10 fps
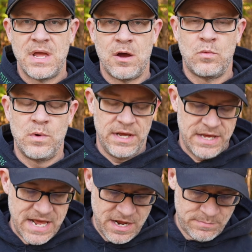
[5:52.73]
Now, when it
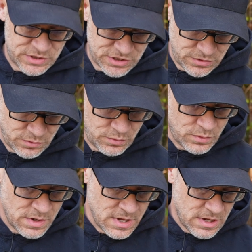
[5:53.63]
came
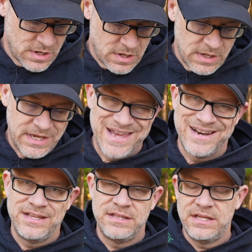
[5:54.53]
to
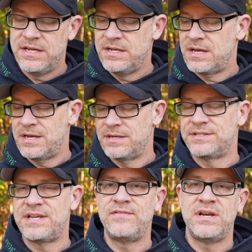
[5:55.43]
getting the
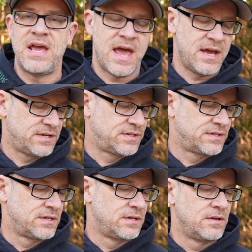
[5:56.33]

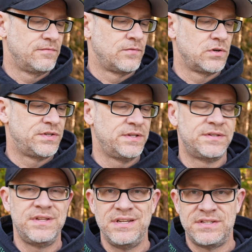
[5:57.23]
7X
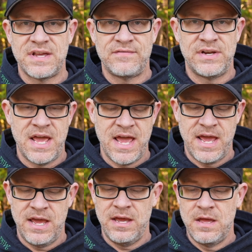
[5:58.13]
versus the
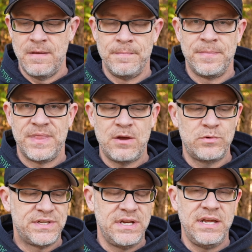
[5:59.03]
7A, that
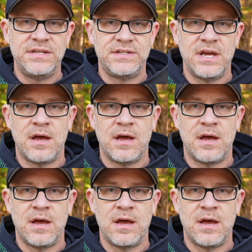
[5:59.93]
was an easy